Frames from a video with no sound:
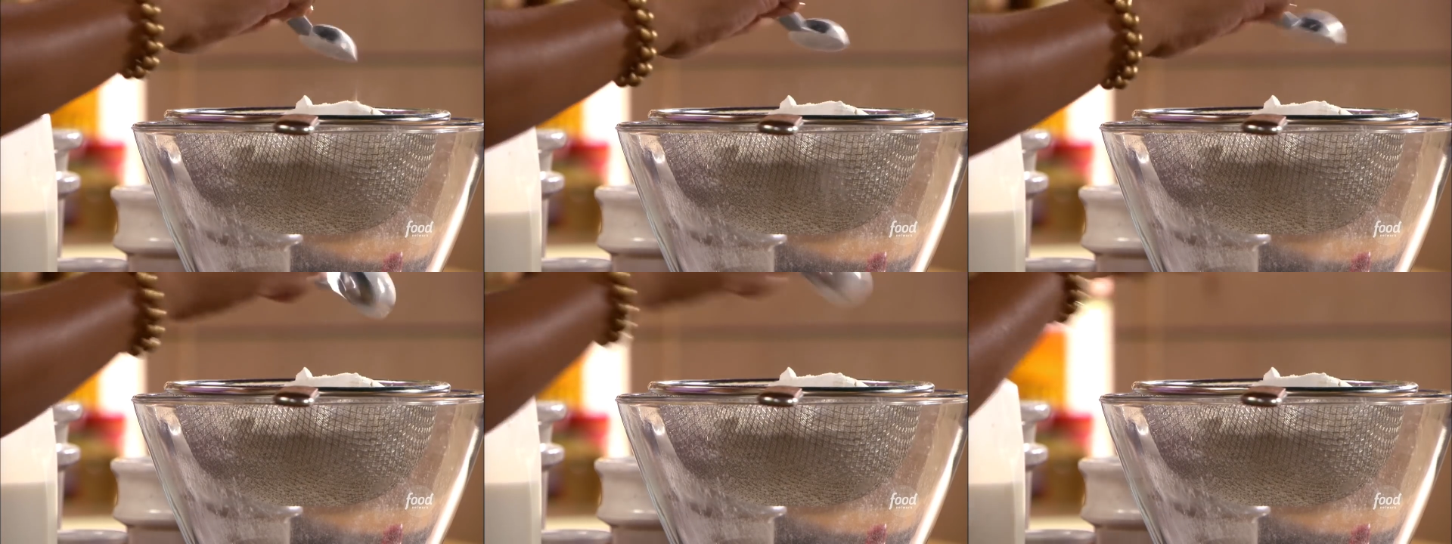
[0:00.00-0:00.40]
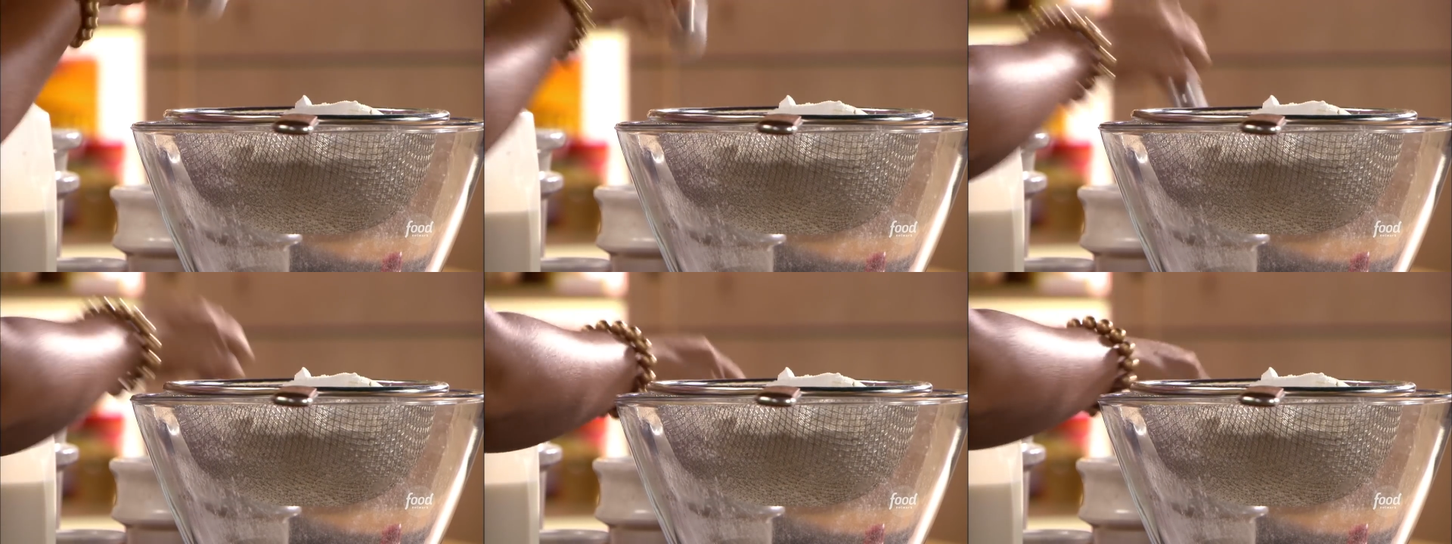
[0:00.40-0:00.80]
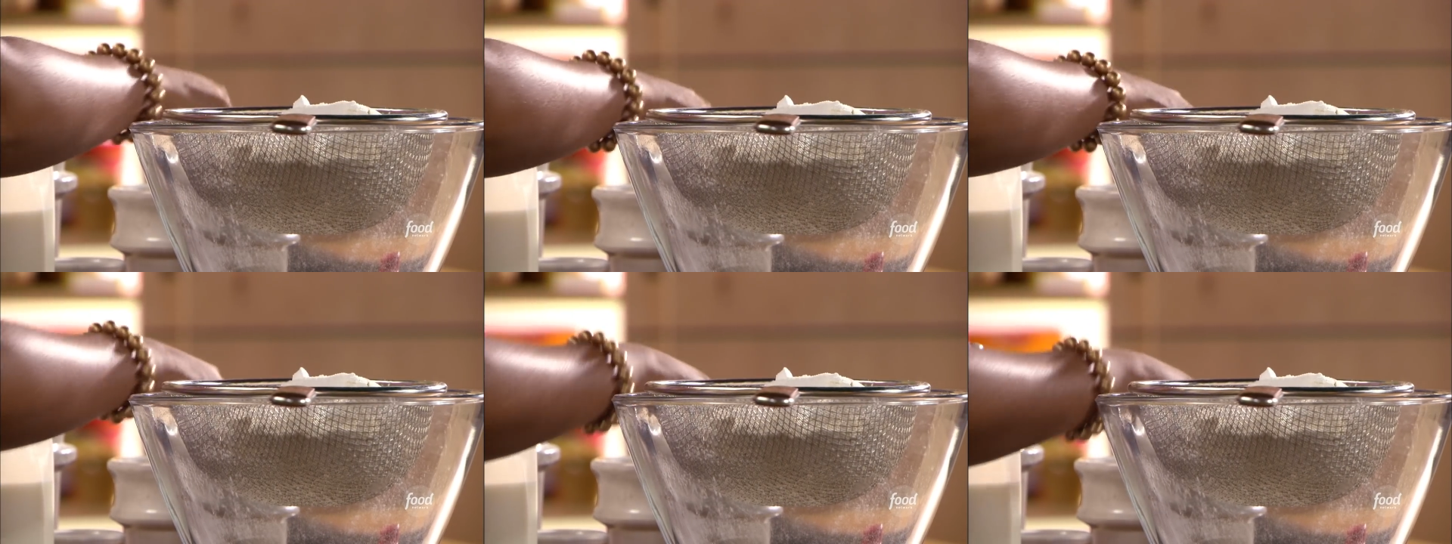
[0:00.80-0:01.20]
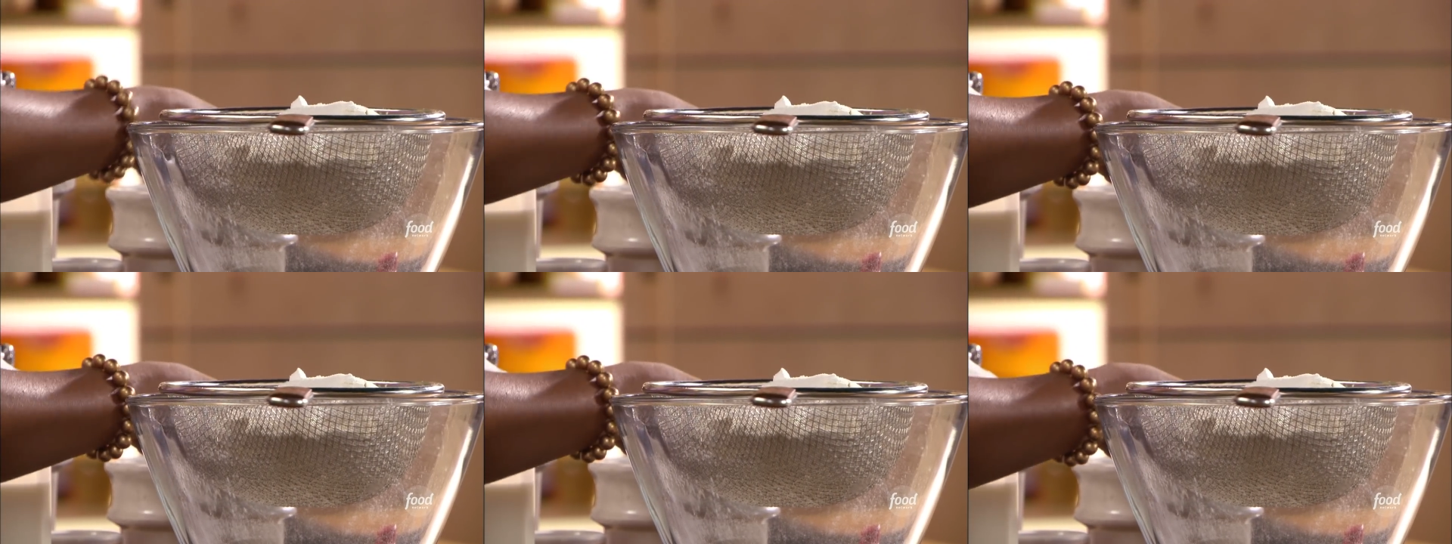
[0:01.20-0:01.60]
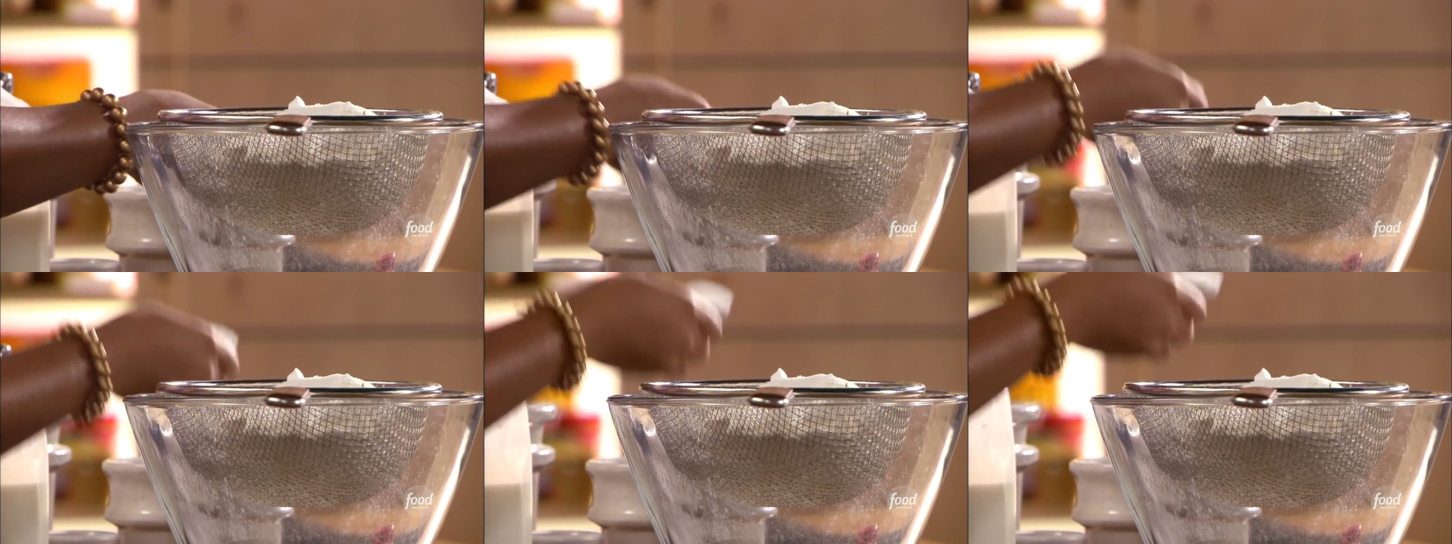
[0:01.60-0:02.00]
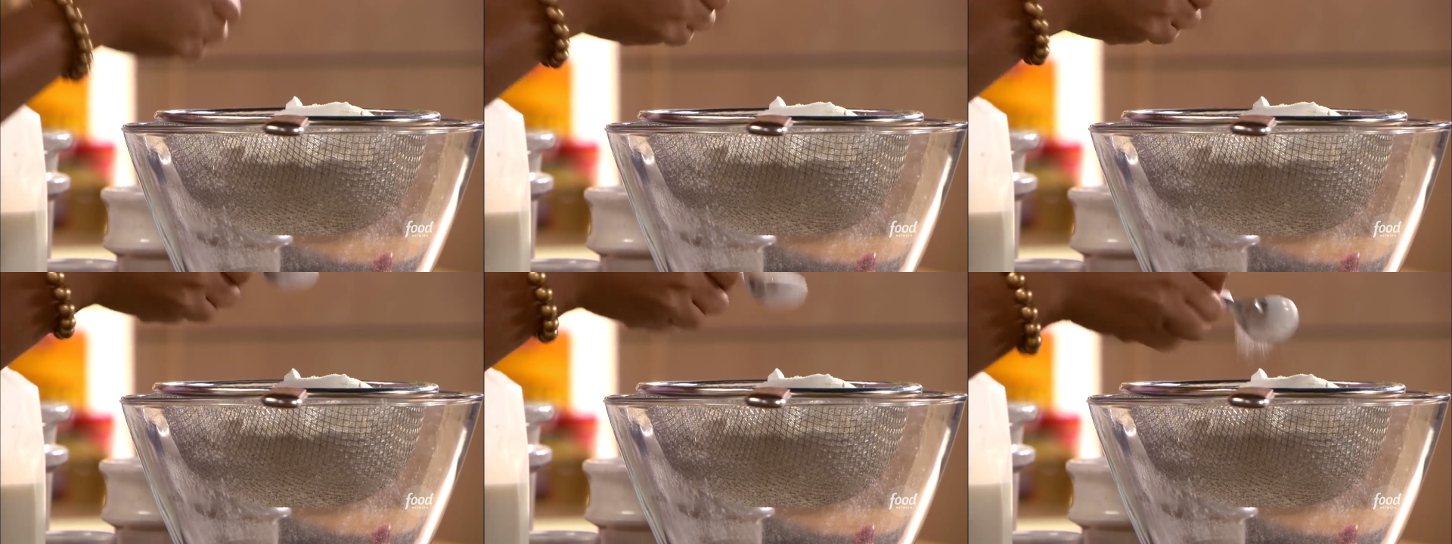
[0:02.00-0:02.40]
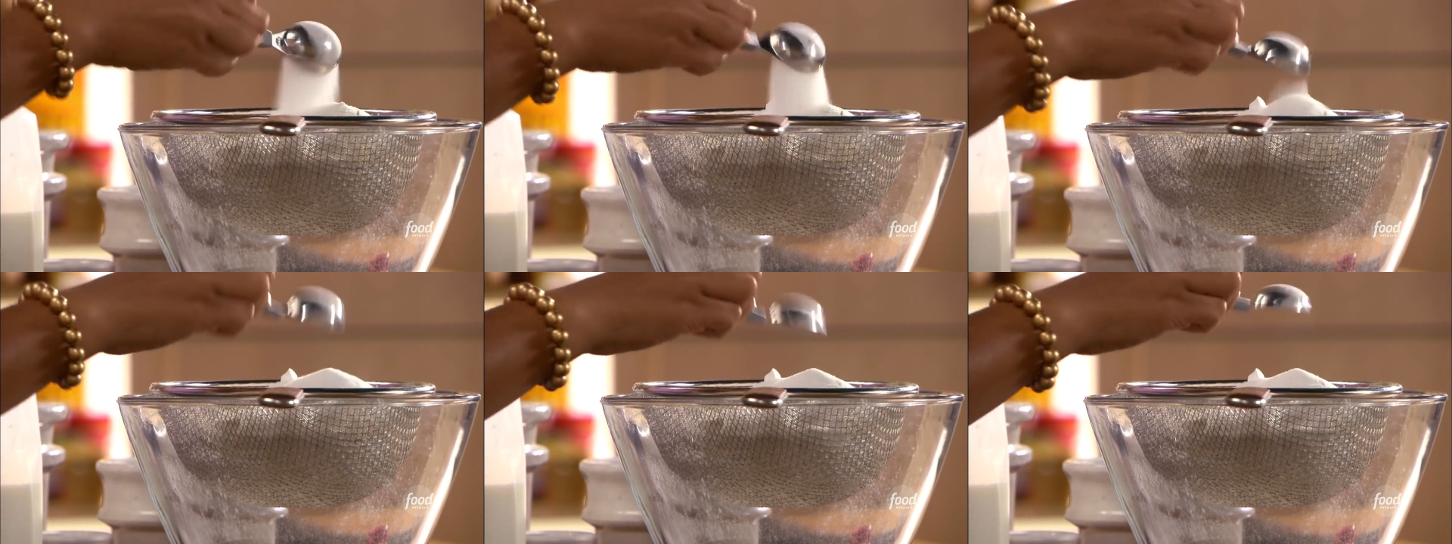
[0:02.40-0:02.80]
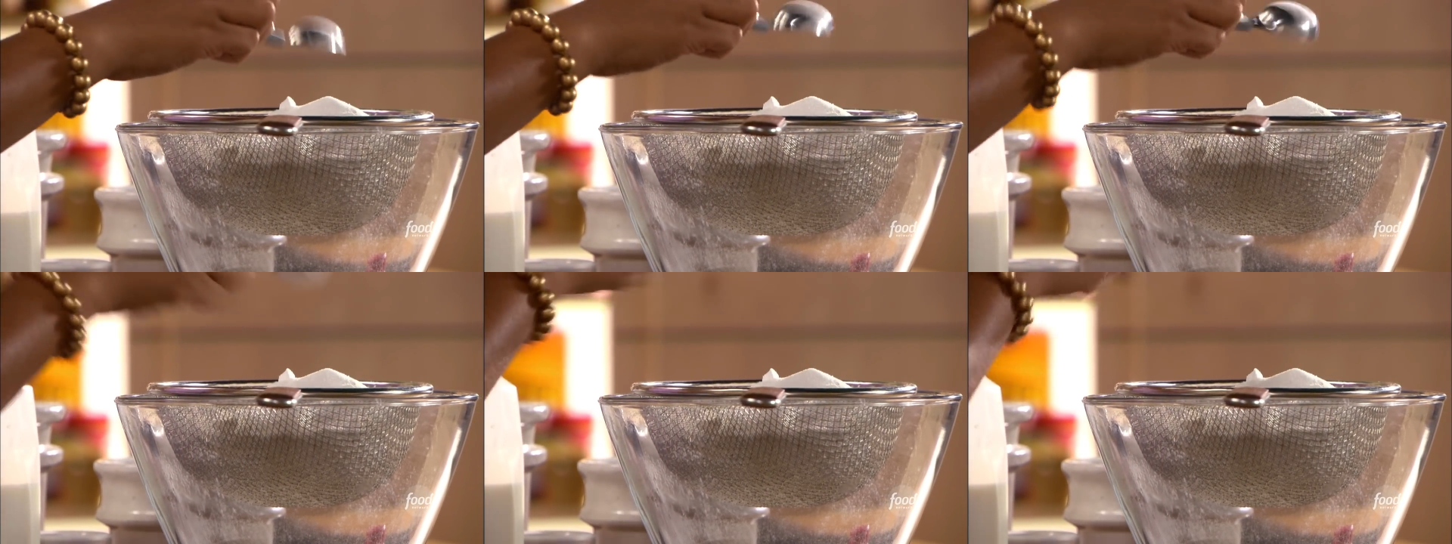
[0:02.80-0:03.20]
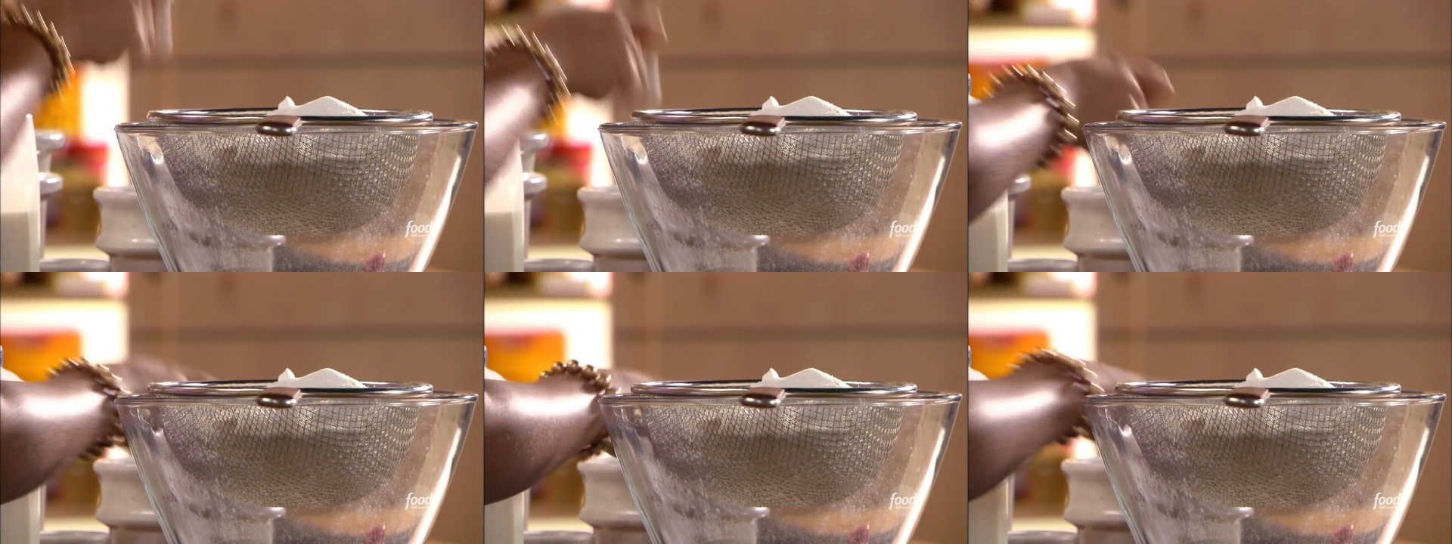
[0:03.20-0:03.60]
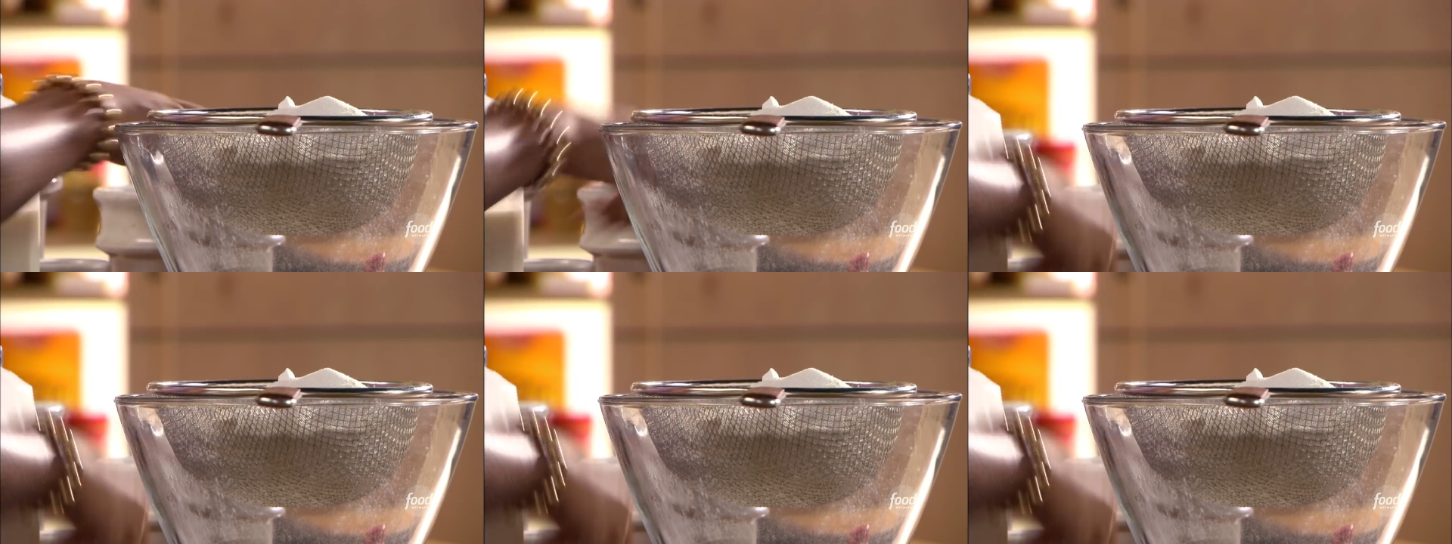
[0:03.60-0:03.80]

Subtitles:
No face is visible, so there are no lips to read.